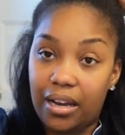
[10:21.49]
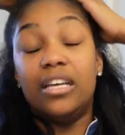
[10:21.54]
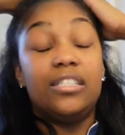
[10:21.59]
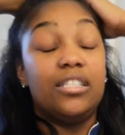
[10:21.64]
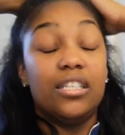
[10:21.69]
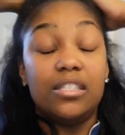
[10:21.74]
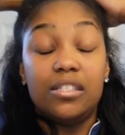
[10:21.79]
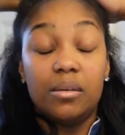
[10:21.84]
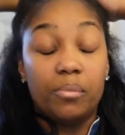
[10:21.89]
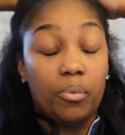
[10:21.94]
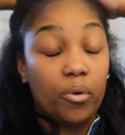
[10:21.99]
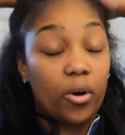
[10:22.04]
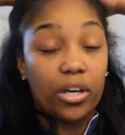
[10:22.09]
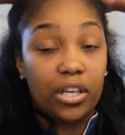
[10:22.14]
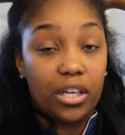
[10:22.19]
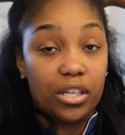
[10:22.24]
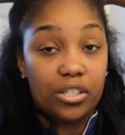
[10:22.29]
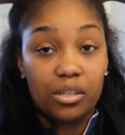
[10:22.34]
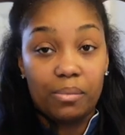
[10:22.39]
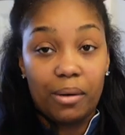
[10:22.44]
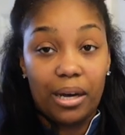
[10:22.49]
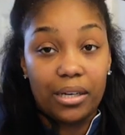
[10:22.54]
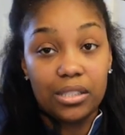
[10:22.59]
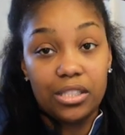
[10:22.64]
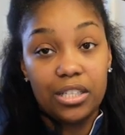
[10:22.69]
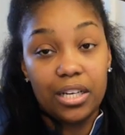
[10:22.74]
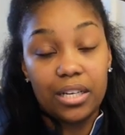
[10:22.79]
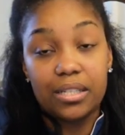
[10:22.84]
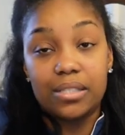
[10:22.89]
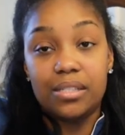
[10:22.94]
It's just important to get your body
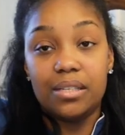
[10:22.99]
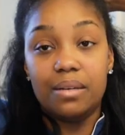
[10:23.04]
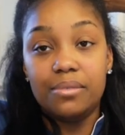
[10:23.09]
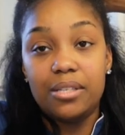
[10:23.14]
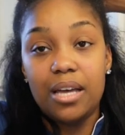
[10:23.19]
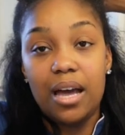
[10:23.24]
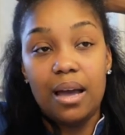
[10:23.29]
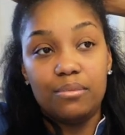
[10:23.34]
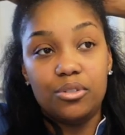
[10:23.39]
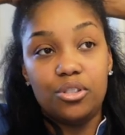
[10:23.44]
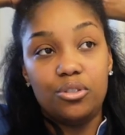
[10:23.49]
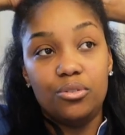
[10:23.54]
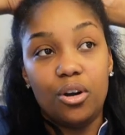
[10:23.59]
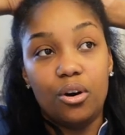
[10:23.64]
checked because sometimes you